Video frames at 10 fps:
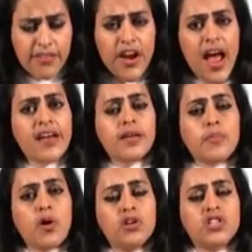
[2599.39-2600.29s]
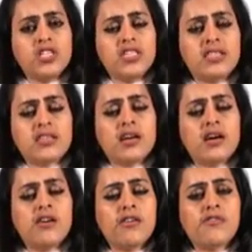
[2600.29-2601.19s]
grant apologies
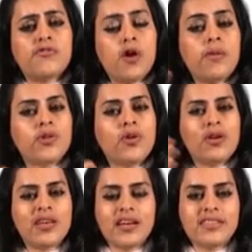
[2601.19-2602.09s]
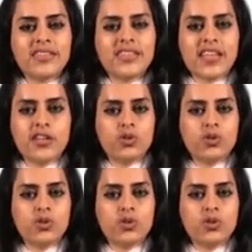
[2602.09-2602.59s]
from your audiences.